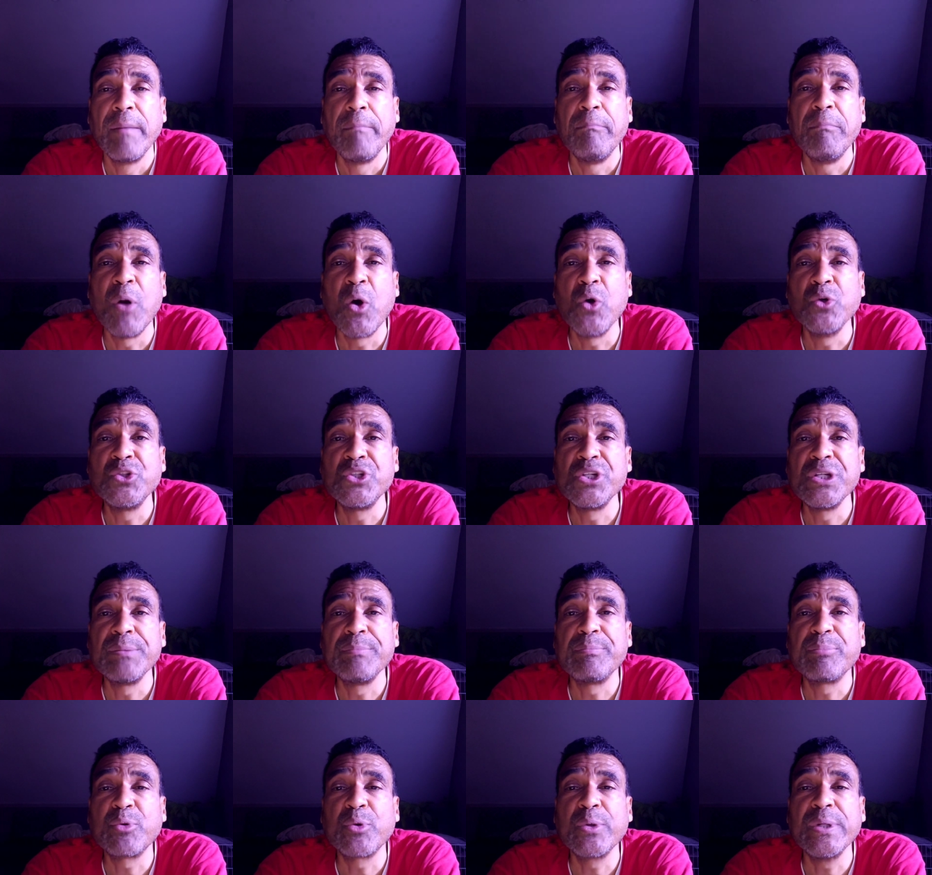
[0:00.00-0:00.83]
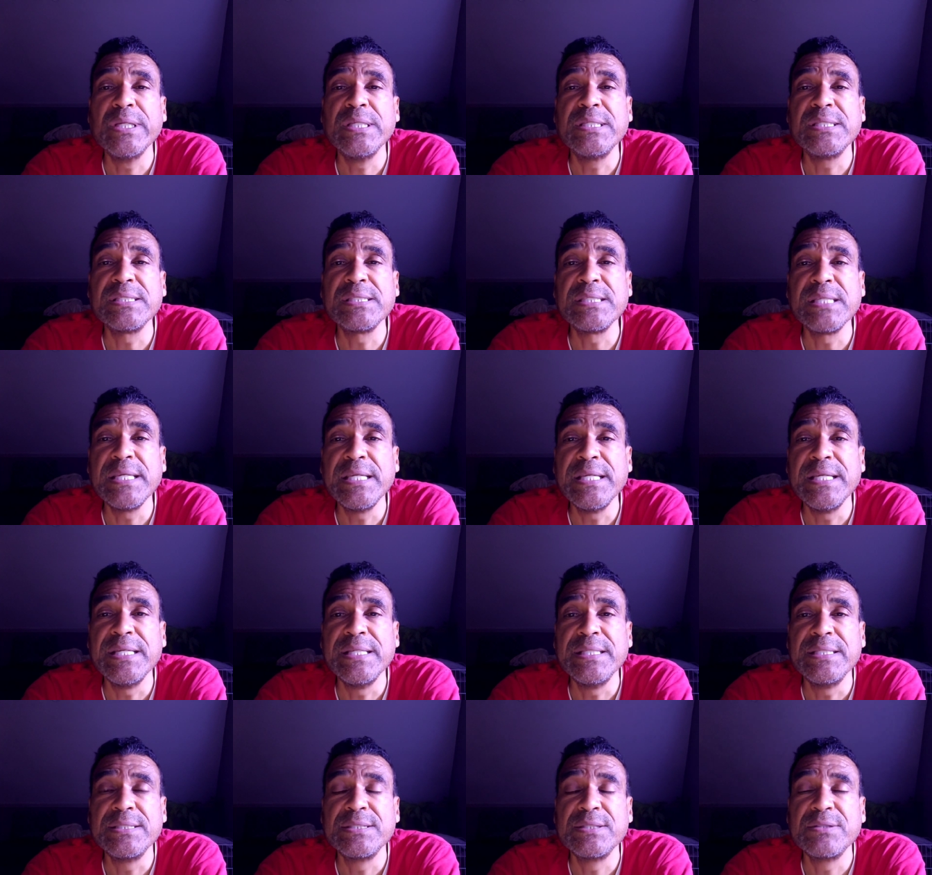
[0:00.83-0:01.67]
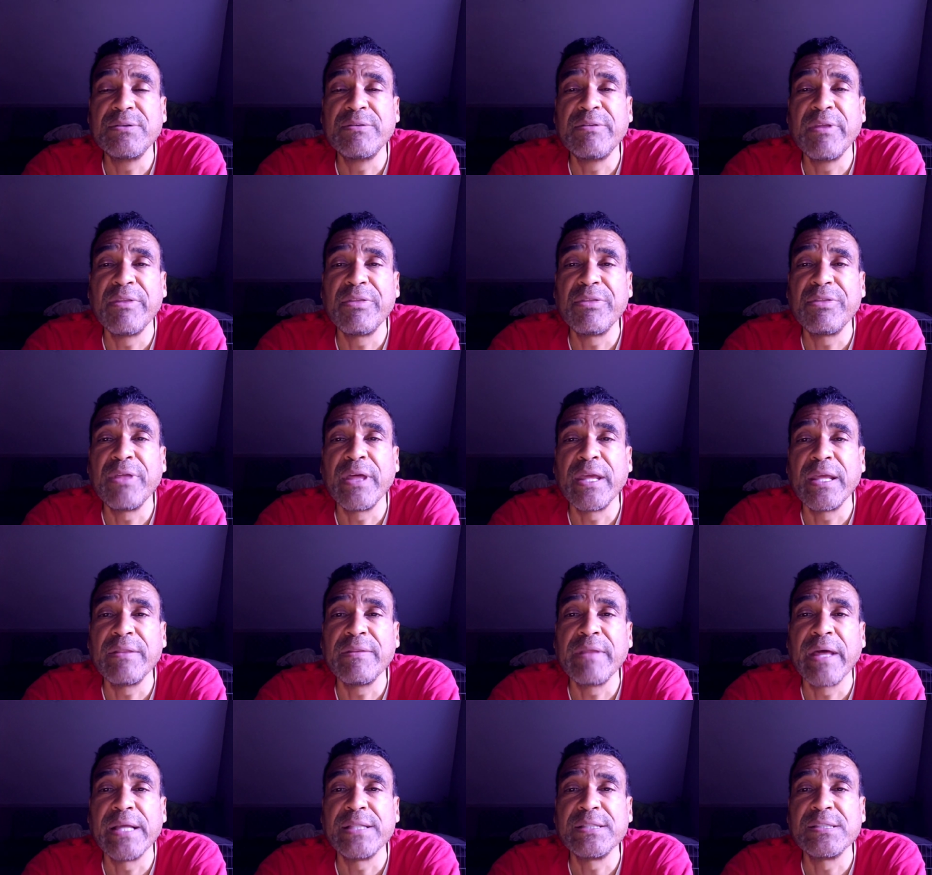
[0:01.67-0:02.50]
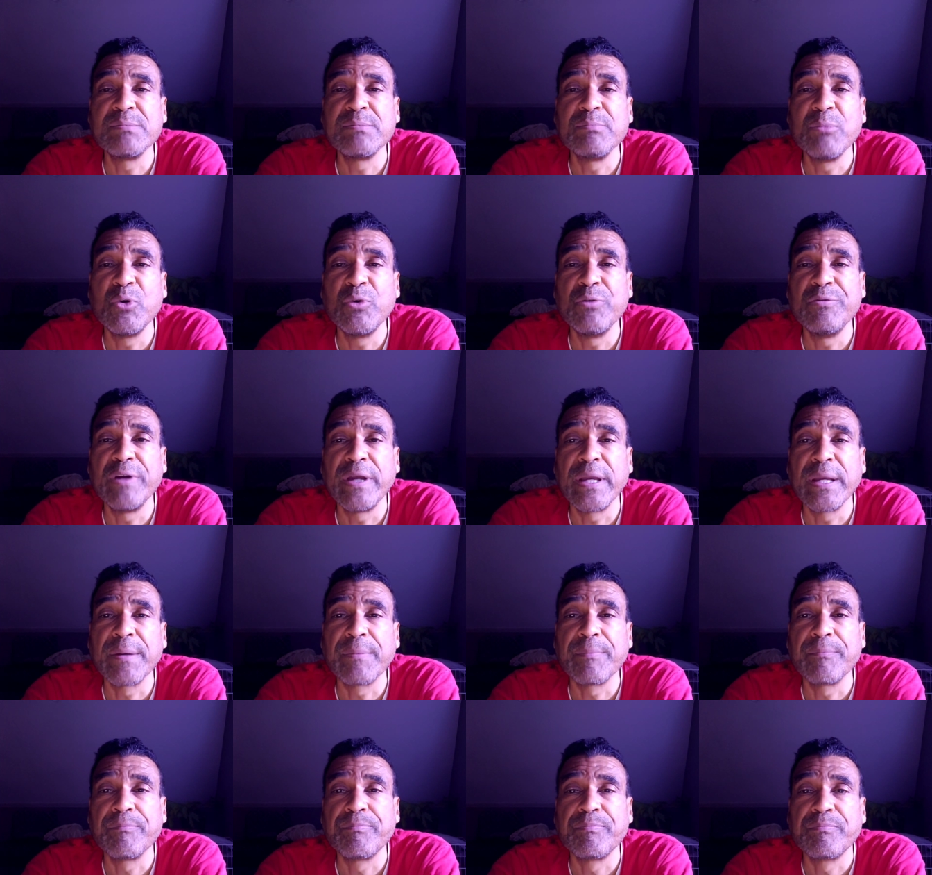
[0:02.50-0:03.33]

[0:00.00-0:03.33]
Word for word: Motion precedes the thing that's moving.